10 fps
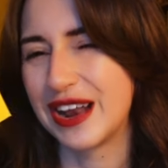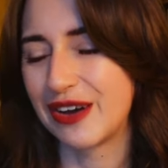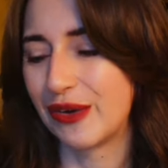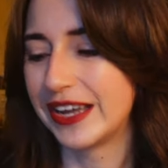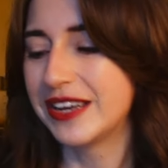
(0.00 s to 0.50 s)
and I
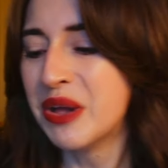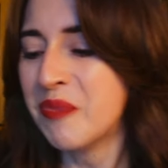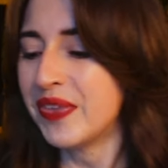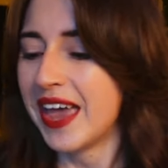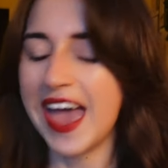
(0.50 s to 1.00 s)
got it.
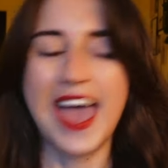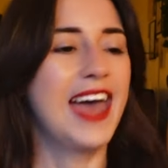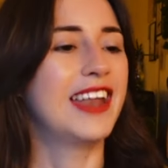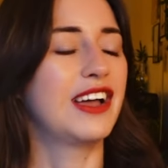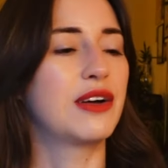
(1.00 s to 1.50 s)

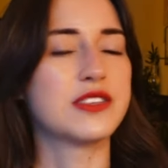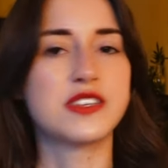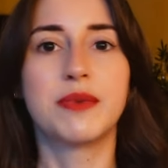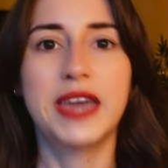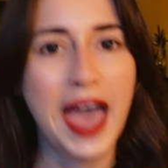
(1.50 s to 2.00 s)
And I got
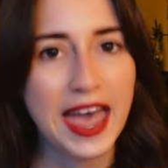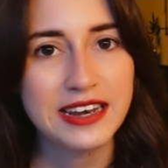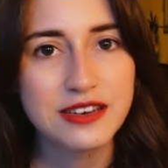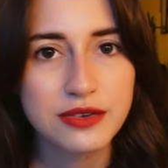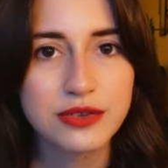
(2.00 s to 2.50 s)
some
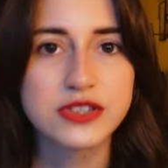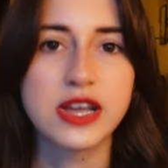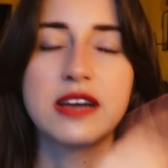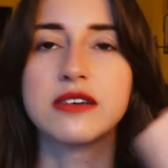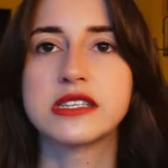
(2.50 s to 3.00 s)
candles,
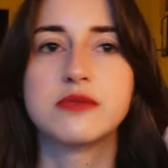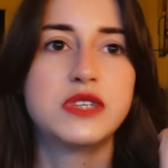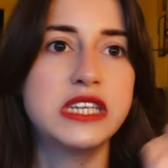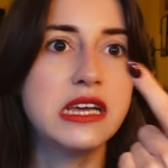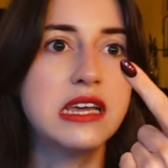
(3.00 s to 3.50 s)
I got some
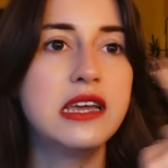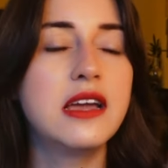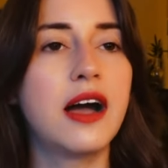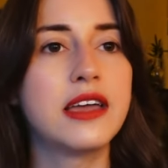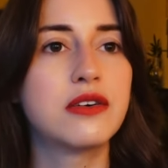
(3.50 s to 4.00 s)
tea,
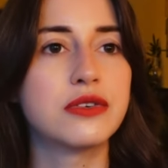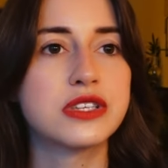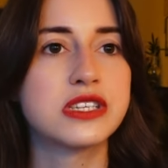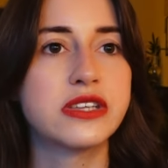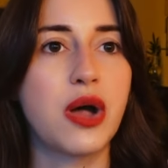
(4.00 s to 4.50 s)
I got
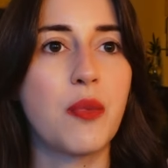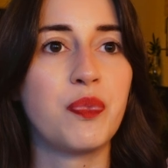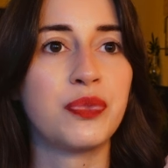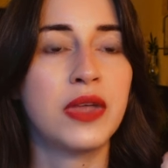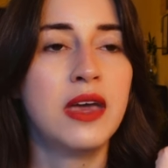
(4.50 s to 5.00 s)

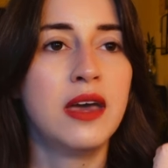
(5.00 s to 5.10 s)
some,